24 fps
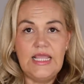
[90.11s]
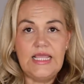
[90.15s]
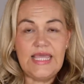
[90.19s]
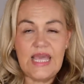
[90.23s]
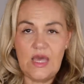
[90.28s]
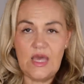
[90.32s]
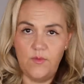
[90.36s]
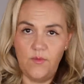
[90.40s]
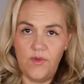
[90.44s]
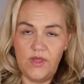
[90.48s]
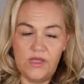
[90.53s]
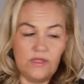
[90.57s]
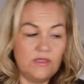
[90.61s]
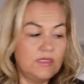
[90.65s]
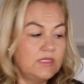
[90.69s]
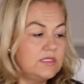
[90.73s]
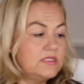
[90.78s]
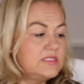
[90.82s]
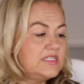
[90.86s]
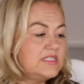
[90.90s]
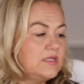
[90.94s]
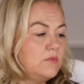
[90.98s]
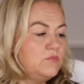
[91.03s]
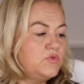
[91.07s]

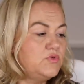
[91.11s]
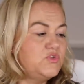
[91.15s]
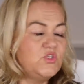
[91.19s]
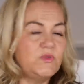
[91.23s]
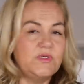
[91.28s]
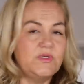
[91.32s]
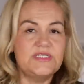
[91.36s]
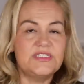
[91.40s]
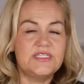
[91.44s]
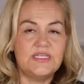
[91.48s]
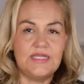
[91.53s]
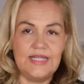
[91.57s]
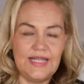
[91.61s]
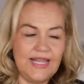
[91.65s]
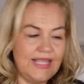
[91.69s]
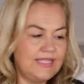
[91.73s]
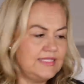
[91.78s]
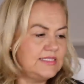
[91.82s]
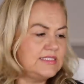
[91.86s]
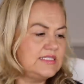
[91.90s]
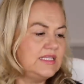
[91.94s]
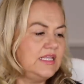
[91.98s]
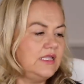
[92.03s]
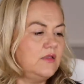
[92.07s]
Camomile, sumptuous
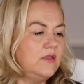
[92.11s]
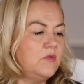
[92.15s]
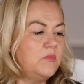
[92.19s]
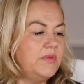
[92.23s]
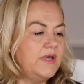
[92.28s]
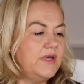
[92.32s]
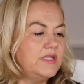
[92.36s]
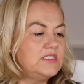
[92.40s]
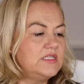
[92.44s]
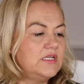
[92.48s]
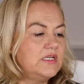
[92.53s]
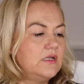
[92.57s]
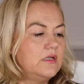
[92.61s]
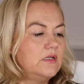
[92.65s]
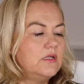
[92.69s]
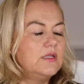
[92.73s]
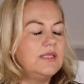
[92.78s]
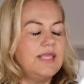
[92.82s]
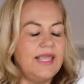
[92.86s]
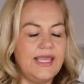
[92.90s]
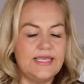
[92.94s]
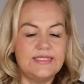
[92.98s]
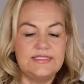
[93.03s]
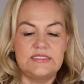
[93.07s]
cleansing butter.
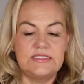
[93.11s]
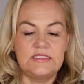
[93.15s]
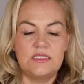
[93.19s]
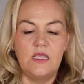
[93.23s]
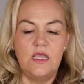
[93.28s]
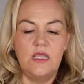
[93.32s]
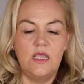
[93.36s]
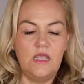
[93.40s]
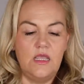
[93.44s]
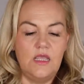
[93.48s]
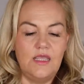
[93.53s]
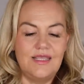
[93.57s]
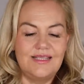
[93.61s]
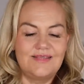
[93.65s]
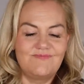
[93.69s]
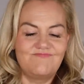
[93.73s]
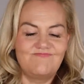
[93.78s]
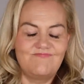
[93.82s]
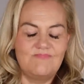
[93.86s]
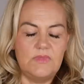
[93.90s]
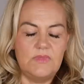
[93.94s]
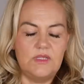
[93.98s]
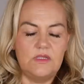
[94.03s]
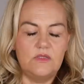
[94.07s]
Yes.
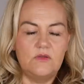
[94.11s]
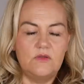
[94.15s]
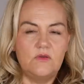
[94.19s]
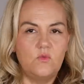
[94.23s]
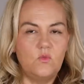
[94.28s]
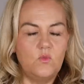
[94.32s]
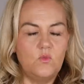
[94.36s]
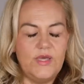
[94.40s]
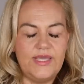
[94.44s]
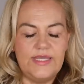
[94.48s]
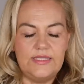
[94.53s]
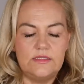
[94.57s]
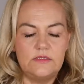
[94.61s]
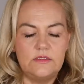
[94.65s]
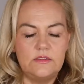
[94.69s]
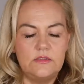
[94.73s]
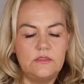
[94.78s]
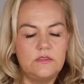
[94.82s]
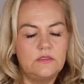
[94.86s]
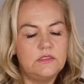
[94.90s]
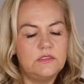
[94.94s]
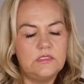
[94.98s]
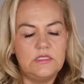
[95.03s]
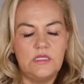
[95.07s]
Wait,
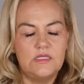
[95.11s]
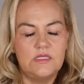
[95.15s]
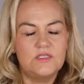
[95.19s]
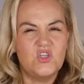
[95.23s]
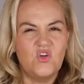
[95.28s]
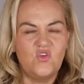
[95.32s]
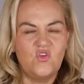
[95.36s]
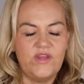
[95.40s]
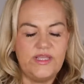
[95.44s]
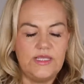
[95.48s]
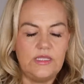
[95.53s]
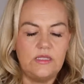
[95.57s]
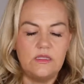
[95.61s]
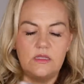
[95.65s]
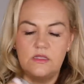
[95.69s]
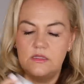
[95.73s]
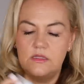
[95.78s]
sorry.